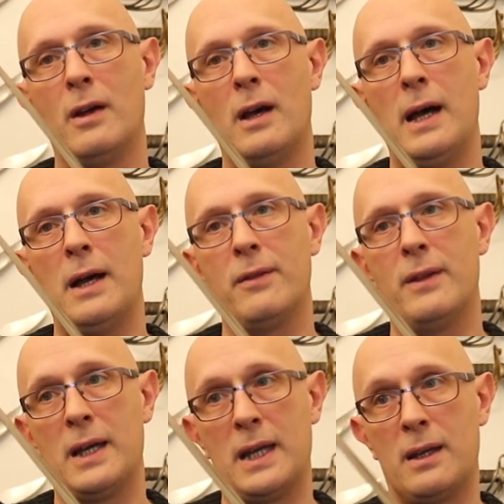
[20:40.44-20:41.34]
at
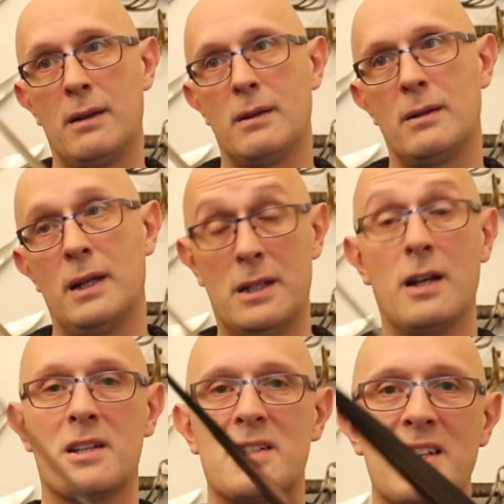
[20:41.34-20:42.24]
the... It
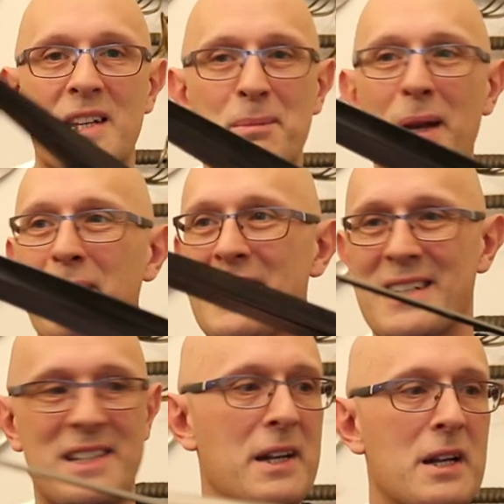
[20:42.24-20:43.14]
does,
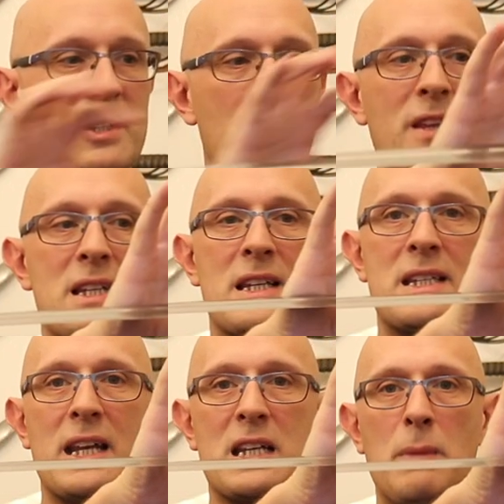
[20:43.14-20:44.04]
6mm. So this is
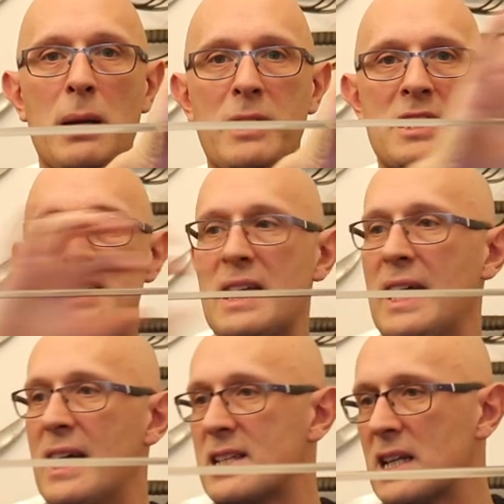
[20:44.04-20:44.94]
6mm
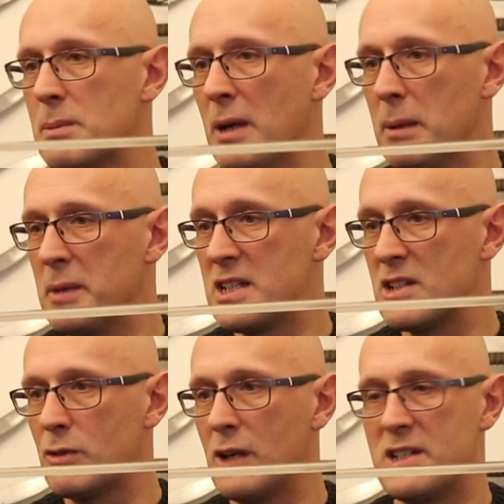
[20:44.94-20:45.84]
here,
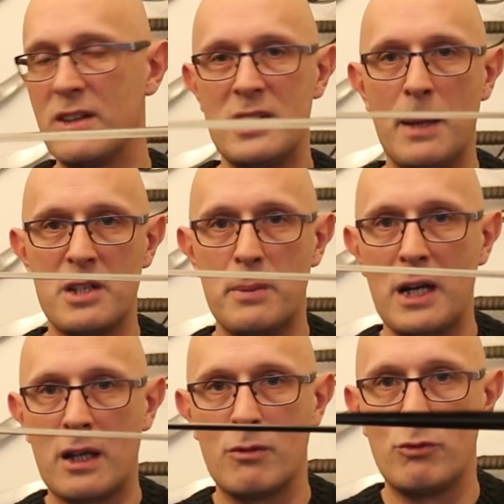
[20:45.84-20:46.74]
6mm right at the tip. It's a bit
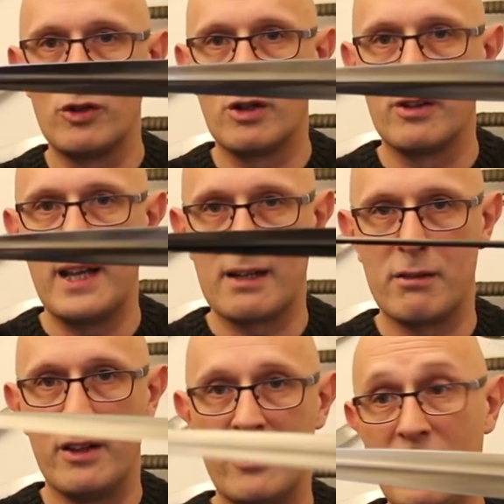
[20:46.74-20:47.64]
like a rondel dagger
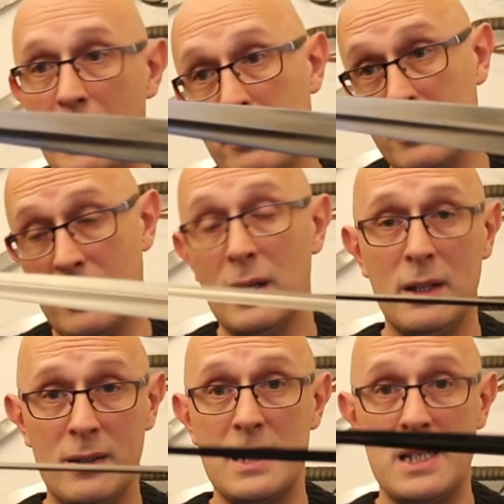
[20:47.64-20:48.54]
at the tip, and
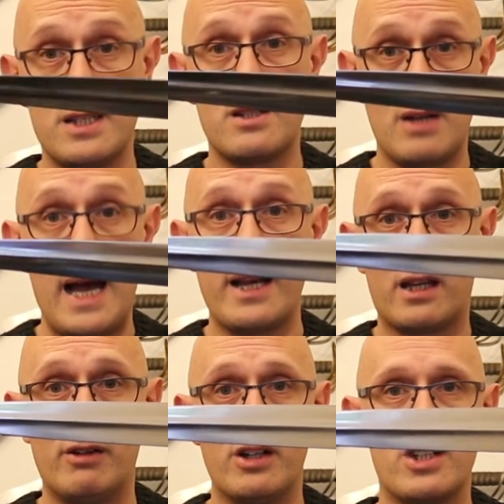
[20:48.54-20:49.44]
this is
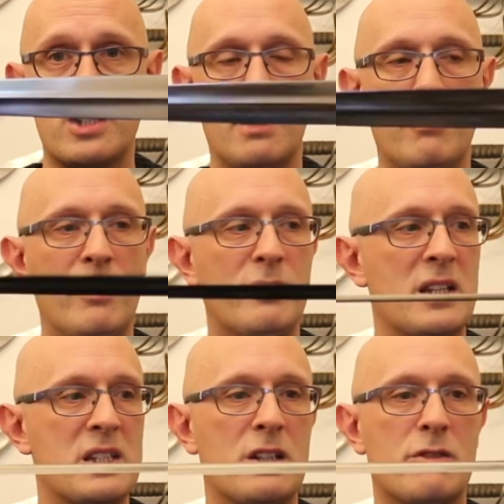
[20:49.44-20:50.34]
accurate to some
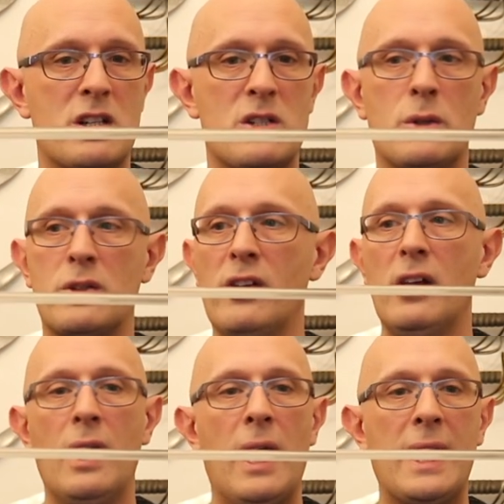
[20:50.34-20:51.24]
15th century swords.
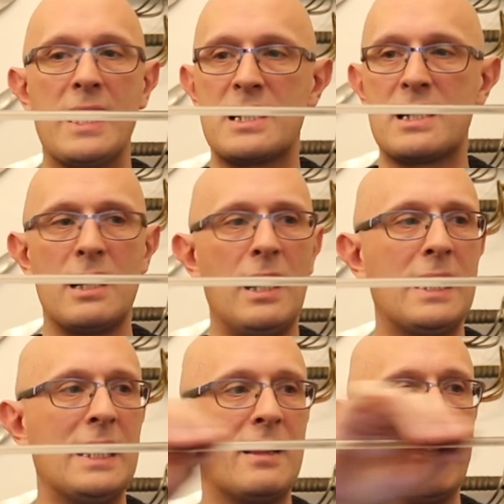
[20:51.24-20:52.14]
And it's
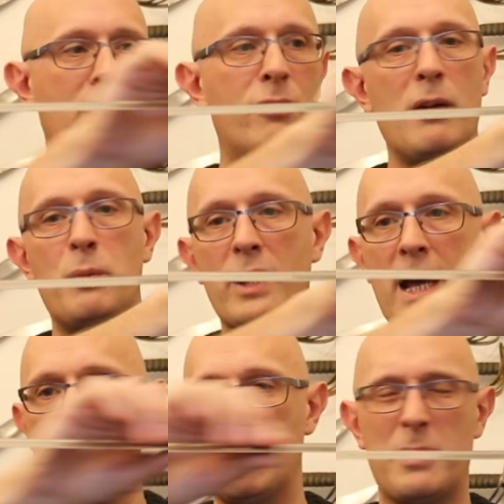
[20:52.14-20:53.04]
slightly thinner,
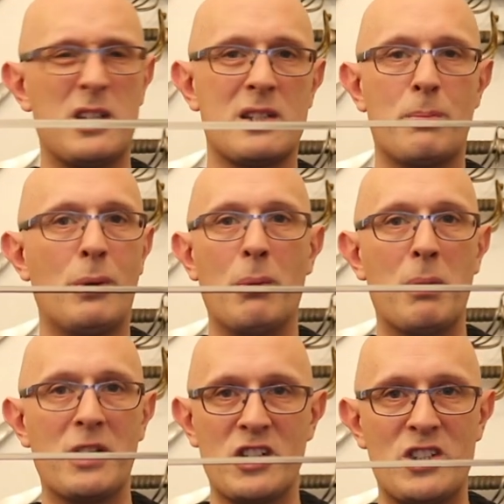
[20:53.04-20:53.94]
5.8mm,
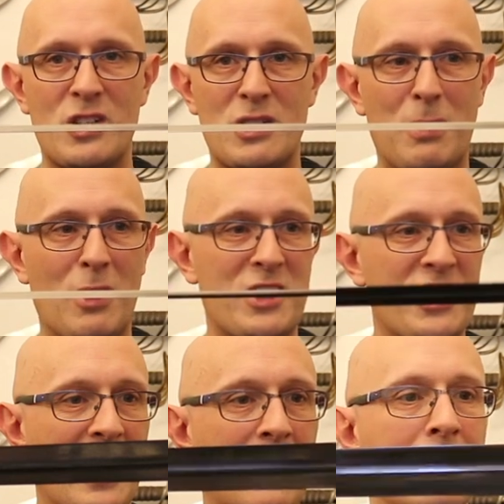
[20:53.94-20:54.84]
probably just due to
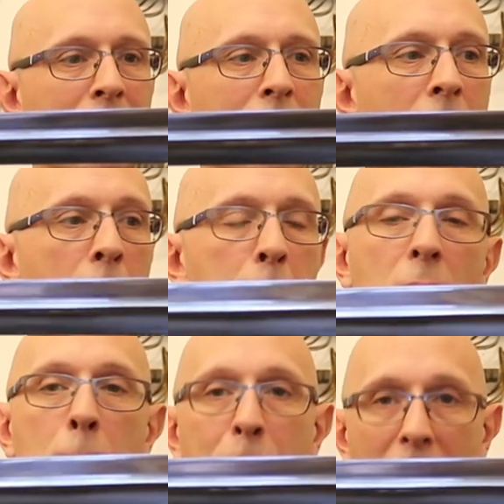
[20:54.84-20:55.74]
polishing.
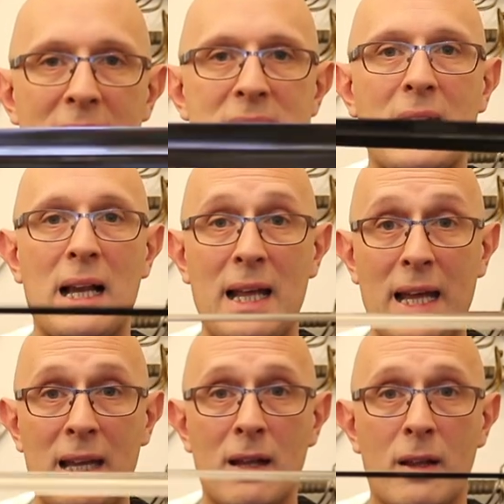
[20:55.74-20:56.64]
But
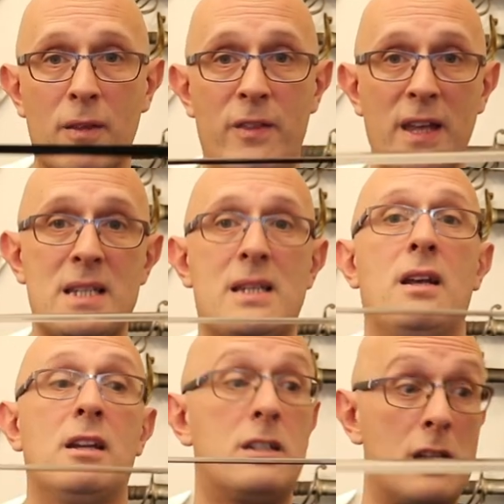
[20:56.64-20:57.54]
basically,
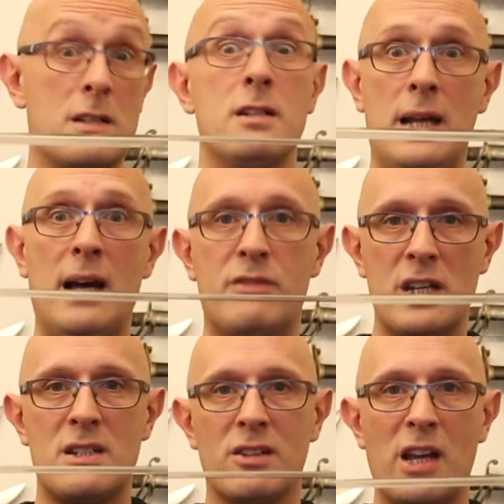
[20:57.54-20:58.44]
this doesn't have
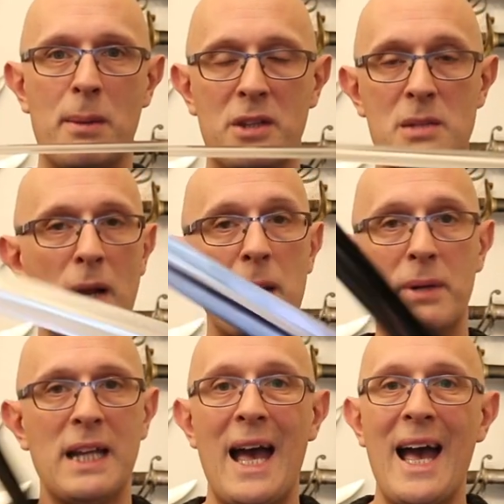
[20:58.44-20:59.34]
distal taper, this blade,
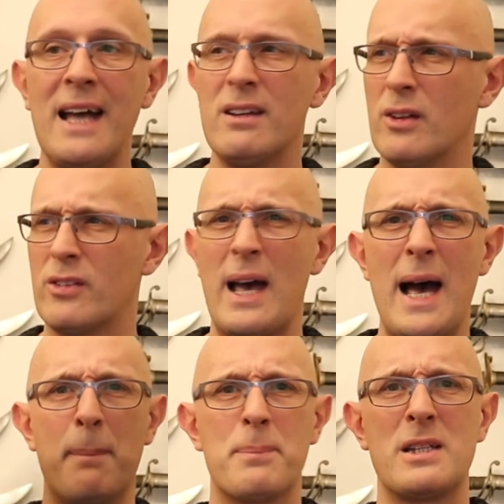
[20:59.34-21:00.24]
but it handles
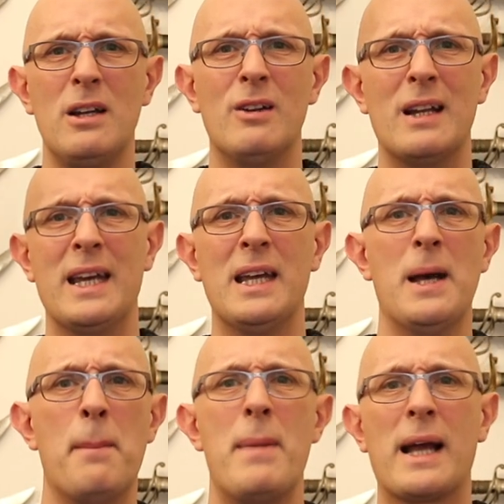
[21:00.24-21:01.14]
absolutely
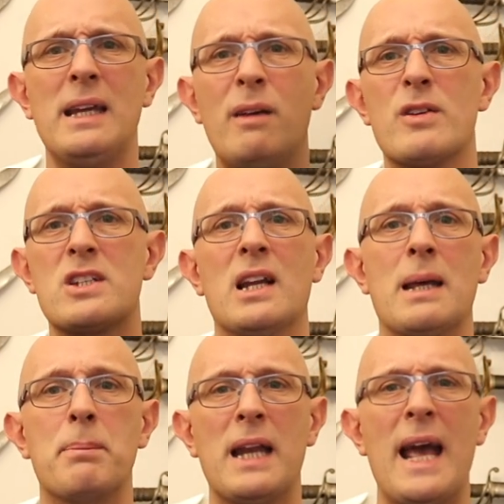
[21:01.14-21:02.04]

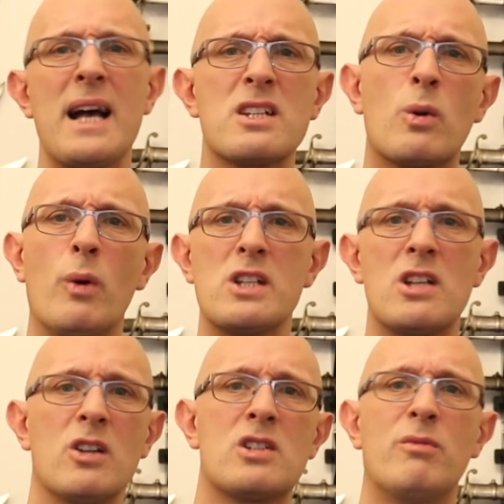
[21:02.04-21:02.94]
magnificently, but it has quite
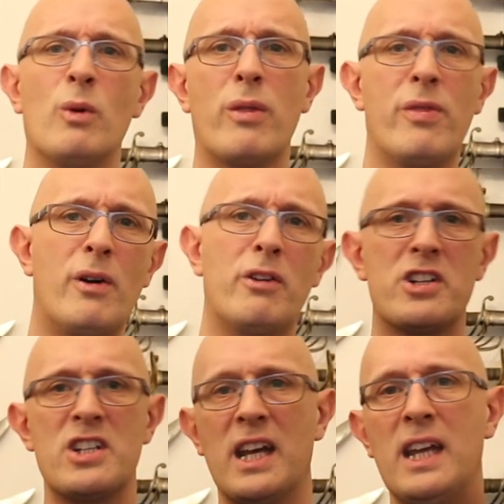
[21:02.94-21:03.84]
a lot of
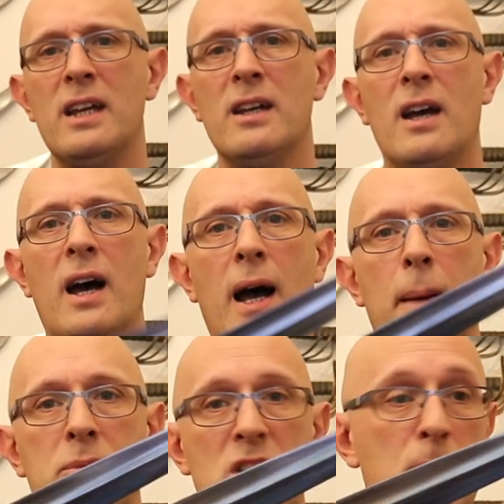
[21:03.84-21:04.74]
authority
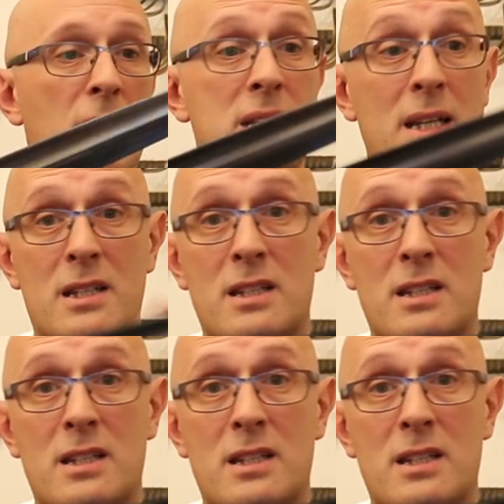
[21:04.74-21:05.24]
despite its